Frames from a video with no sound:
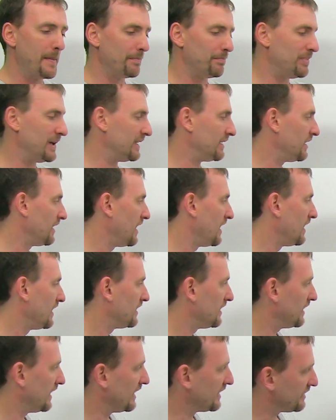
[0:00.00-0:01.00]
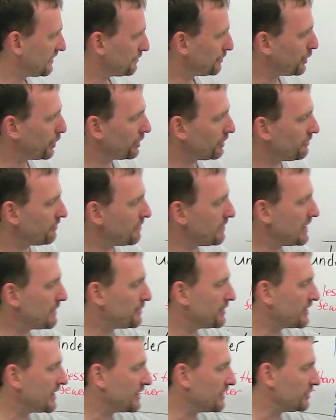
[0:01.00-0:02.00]
but it's important to
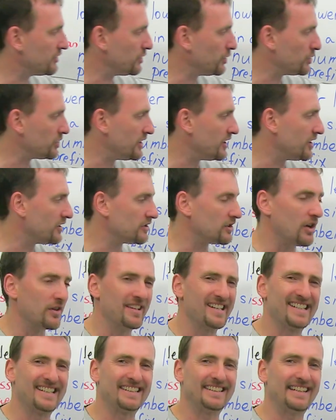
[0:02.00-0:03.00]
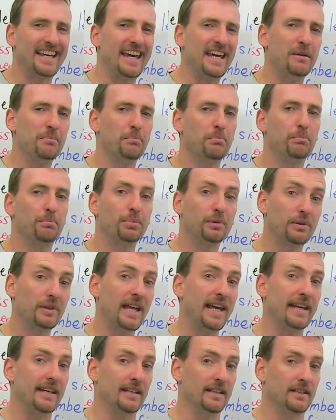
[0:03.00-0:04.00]
remember that usually it's on the same
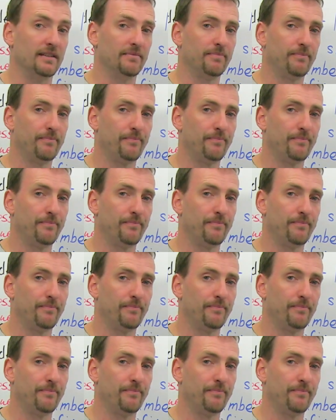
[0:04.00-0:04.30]
plane.